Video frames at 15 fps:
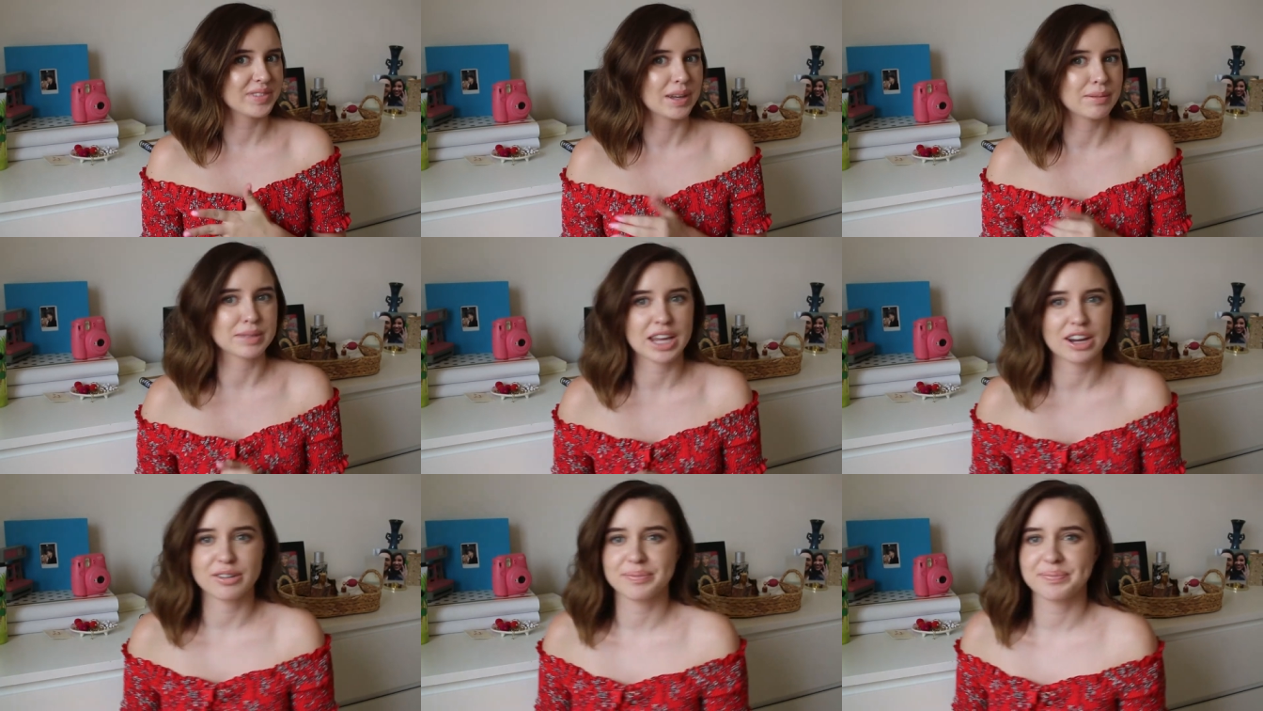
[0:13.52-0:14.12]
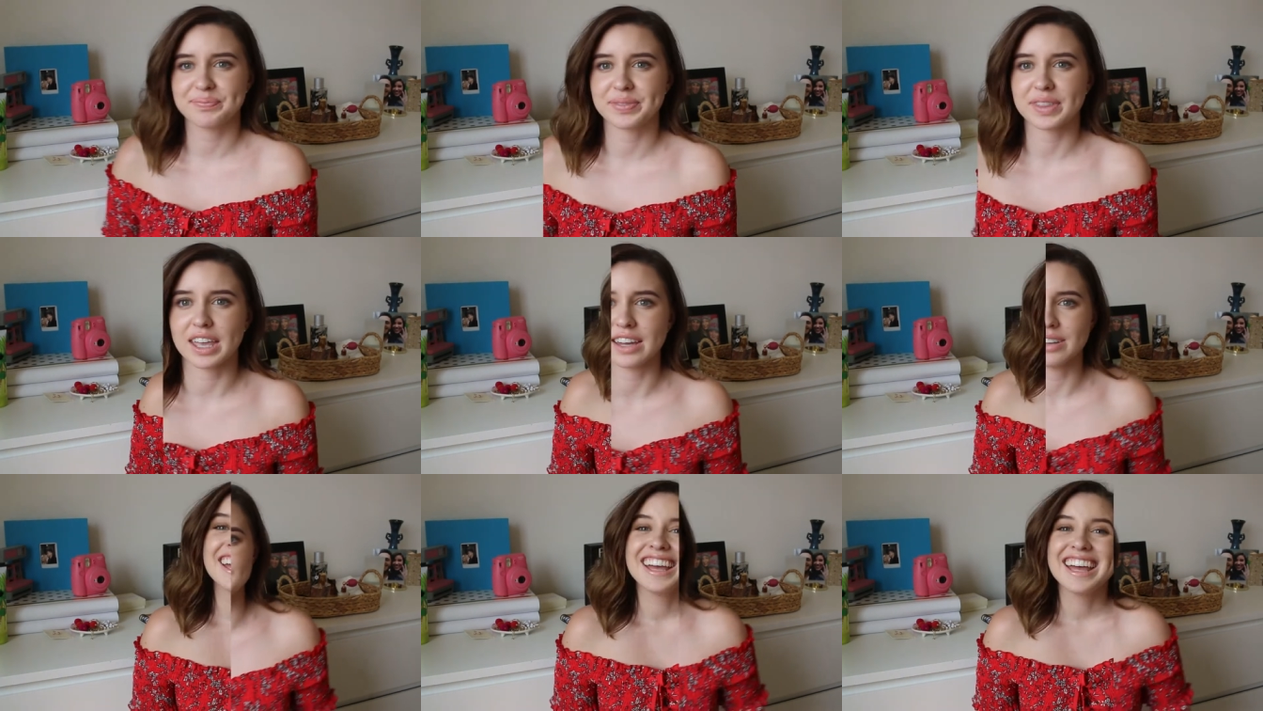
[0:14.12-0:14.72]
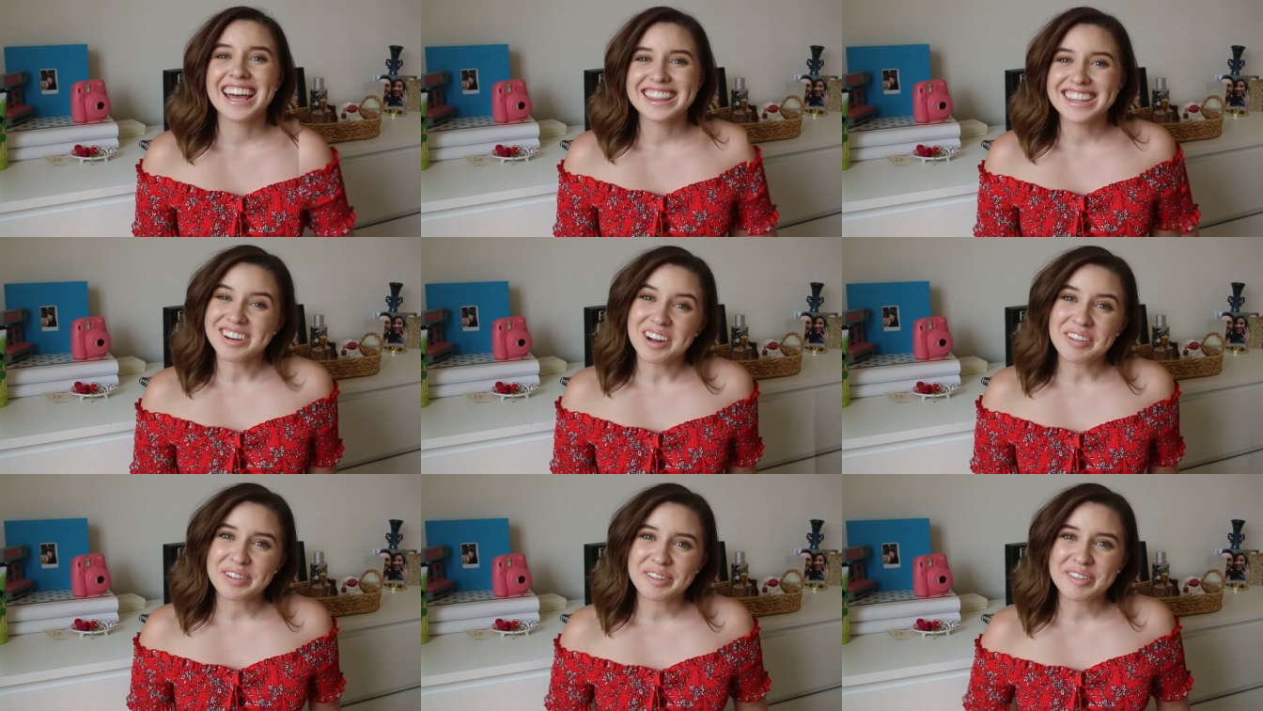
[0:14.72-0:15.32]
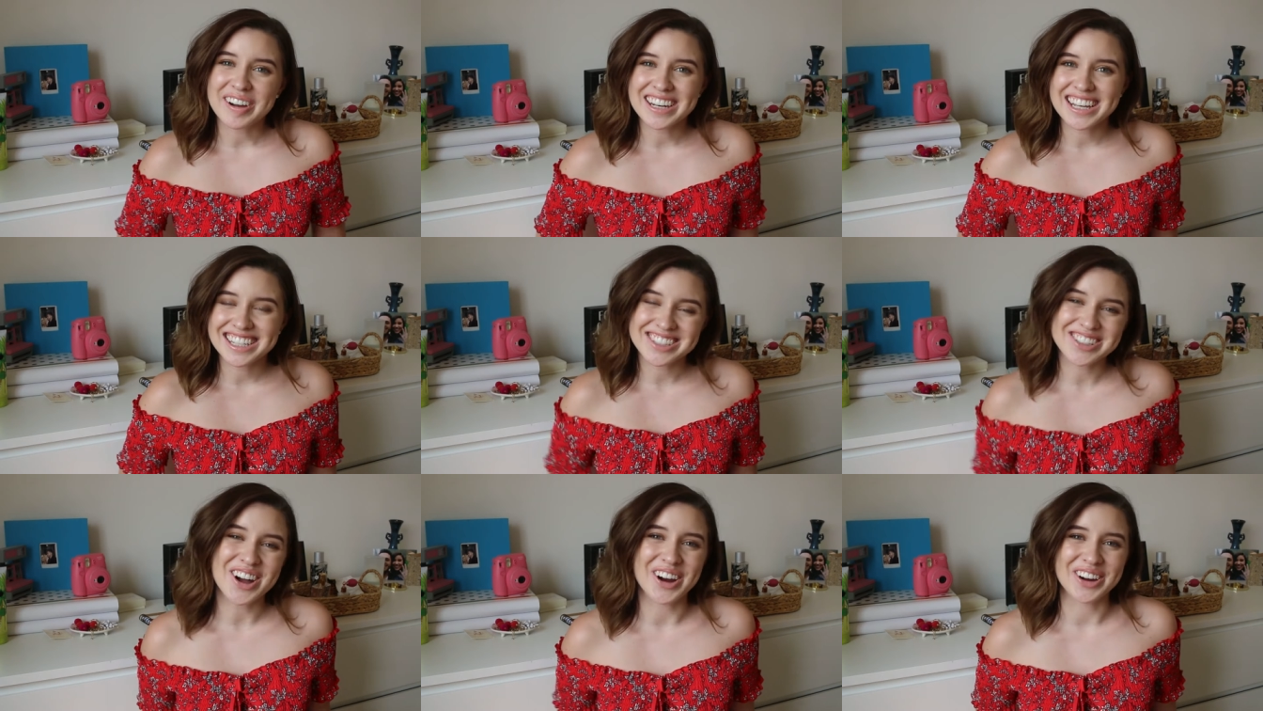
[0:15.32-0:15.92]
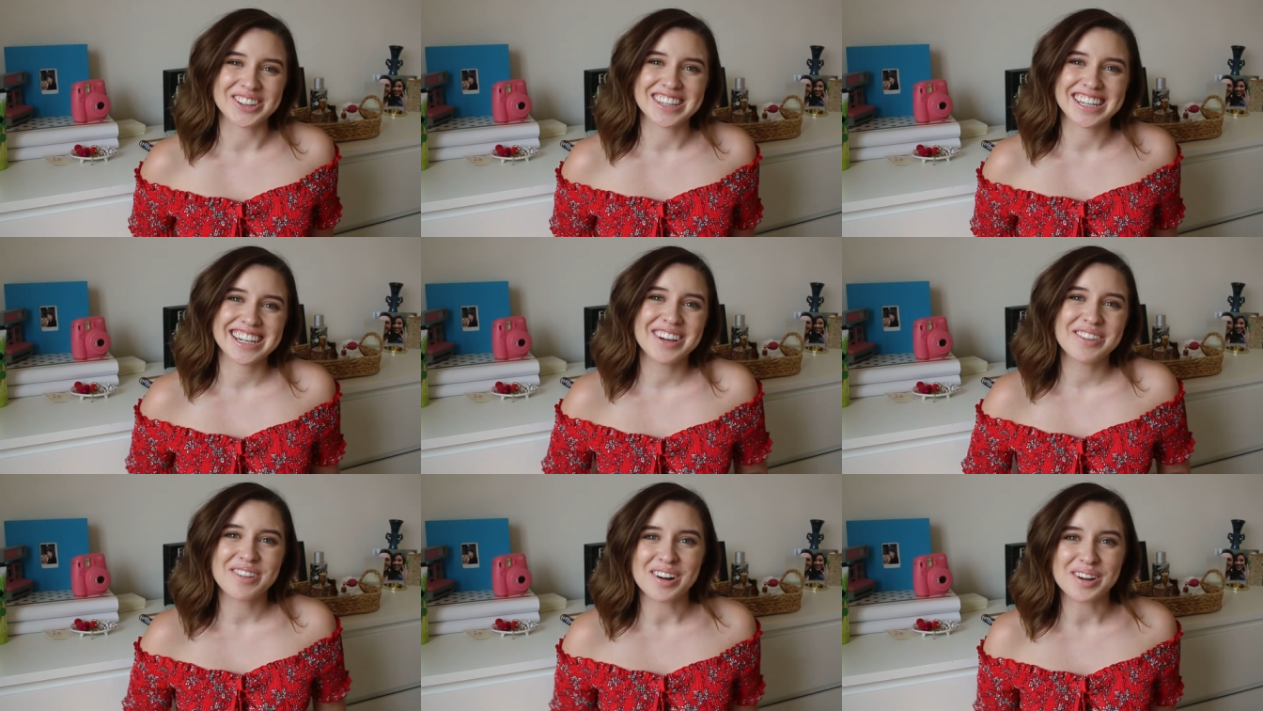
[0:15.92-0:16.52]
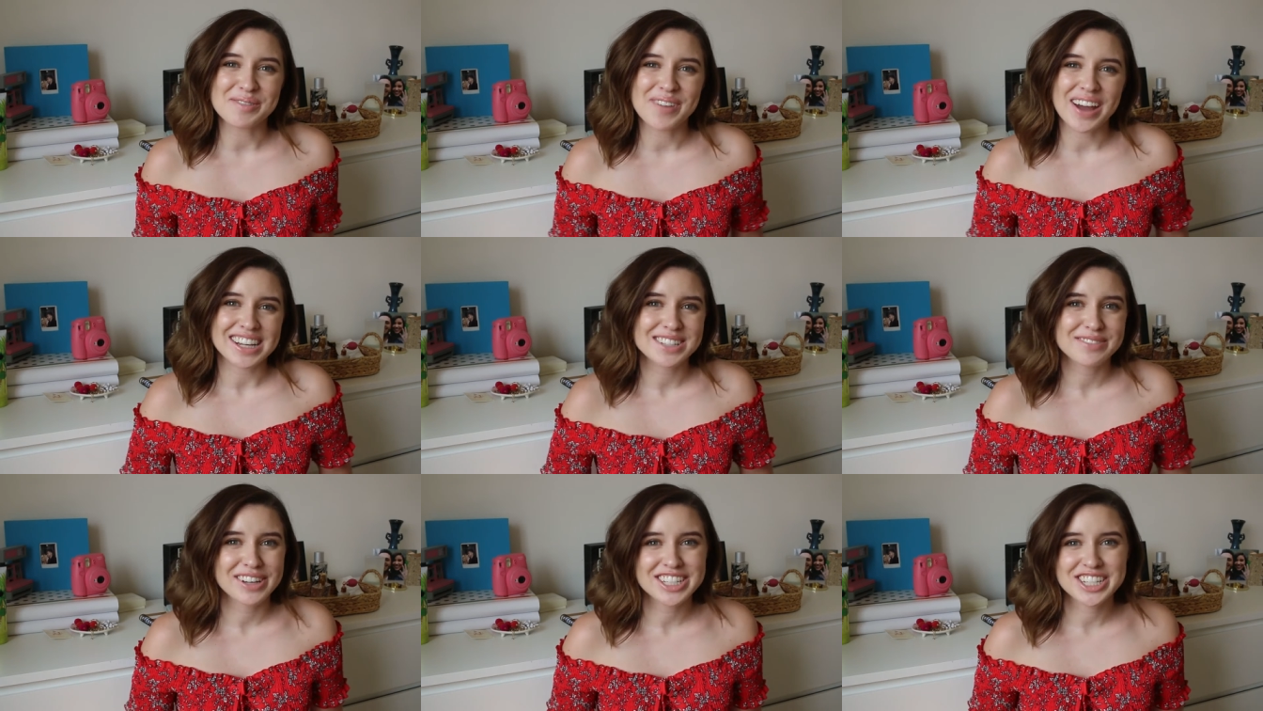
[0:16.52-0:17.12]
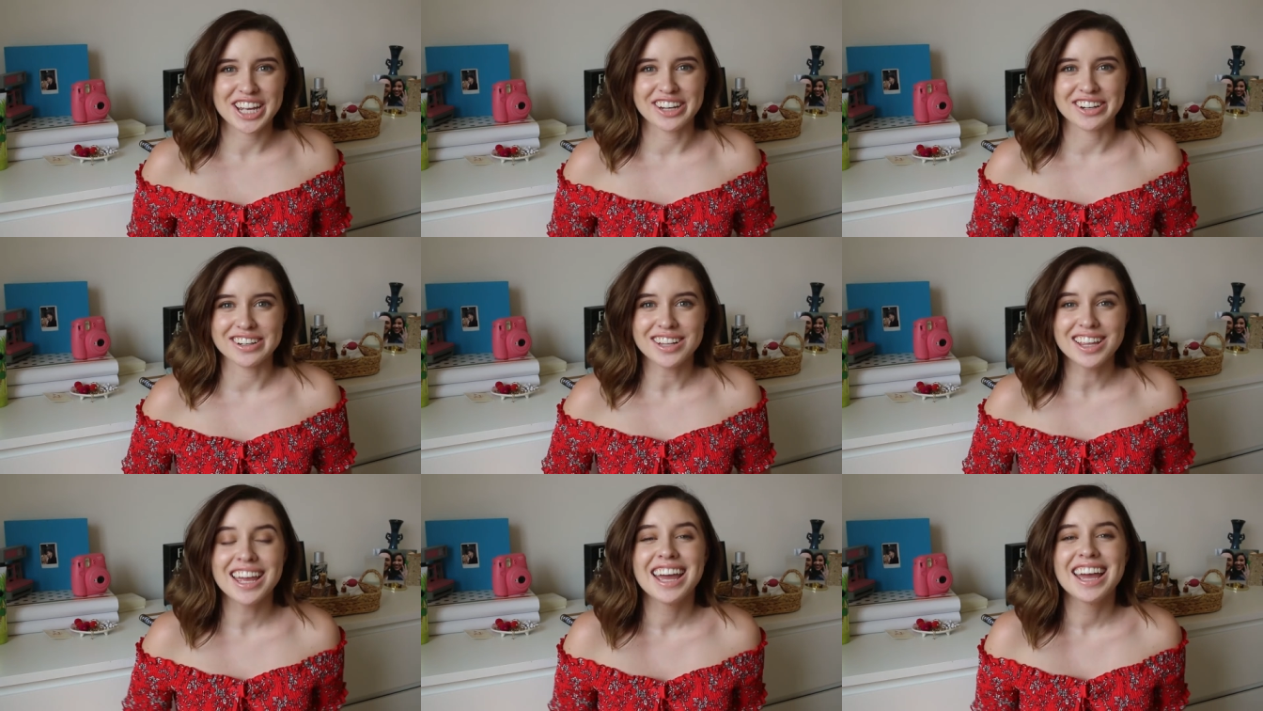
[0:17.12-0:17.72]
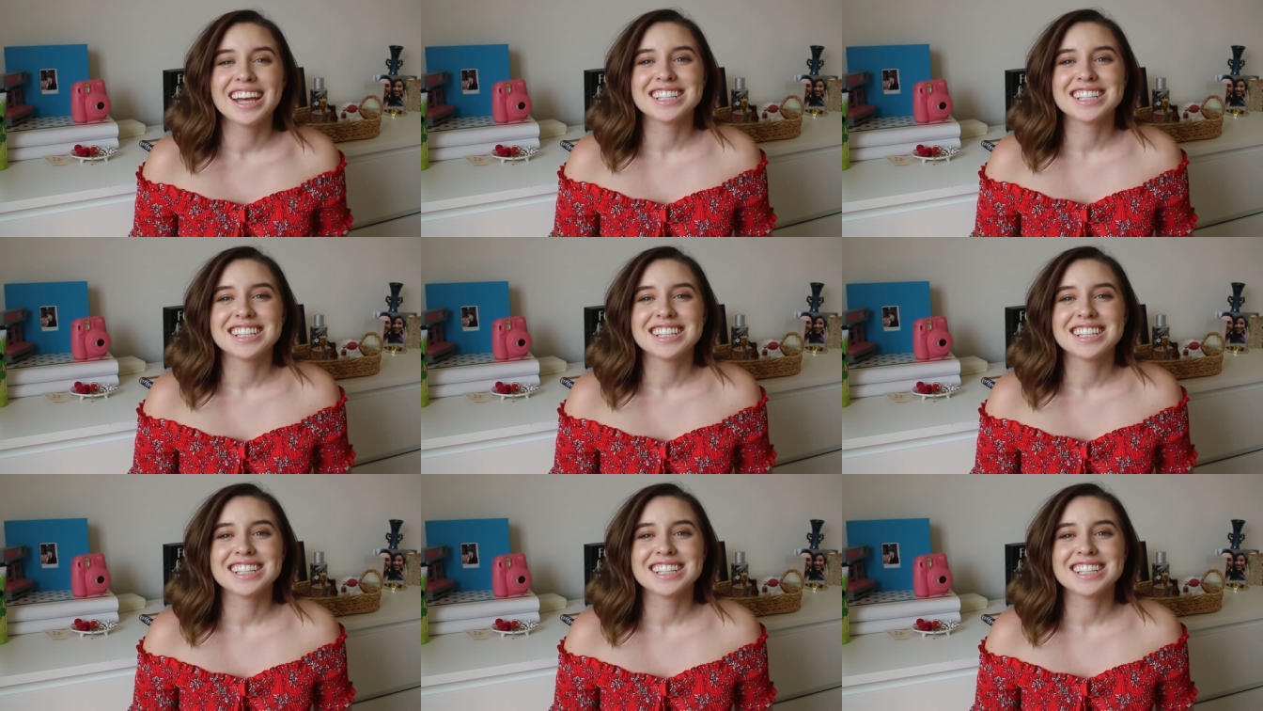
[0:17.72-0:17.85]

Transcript: I'm scared. Okay. Hello everyone, it's Karlee. Welcome back to my channel.